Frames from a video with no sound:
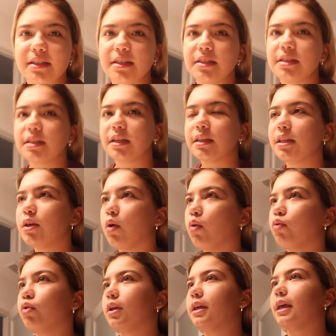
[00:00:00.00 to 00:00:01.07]
this is like the
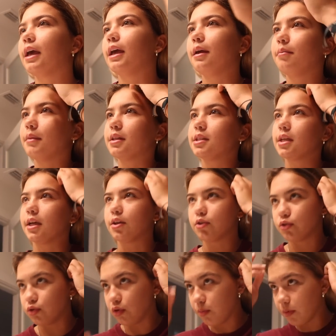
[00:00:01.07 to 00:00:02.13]
only game that's like
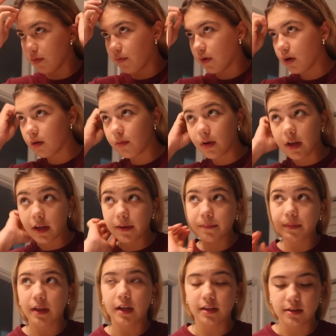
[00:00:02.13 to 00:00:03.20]
super far away.
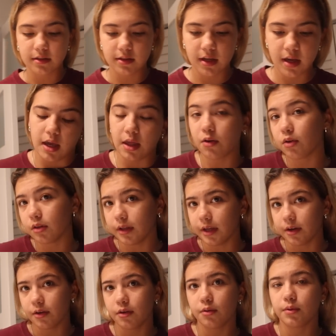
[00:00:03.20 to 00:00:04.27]
It's in
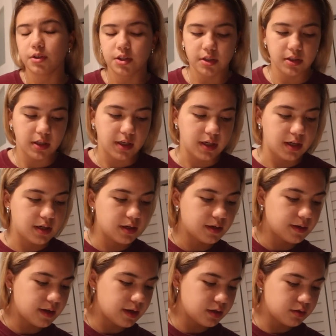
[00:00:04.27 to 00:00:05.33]
Orlando, which is like
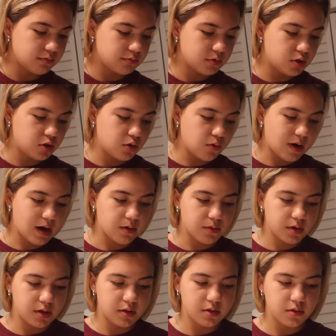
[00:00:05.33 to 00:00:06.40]
2
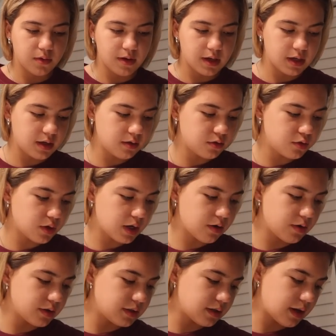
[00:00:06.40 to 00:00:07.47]
hours away, 2
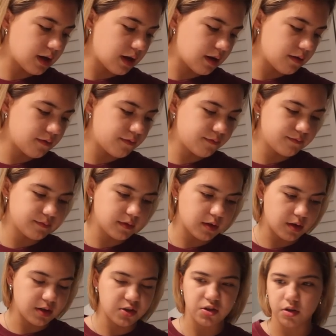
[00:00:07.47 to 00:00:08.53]
hours and a half
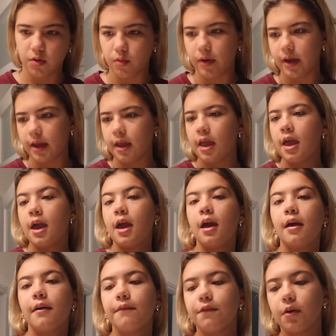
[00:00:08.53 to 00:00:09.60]
ish away
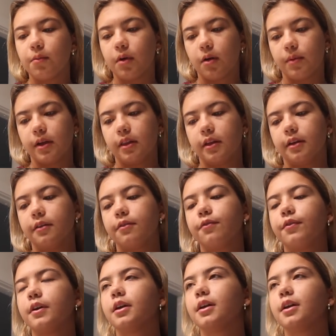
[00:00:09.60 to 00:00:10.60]
from where we live.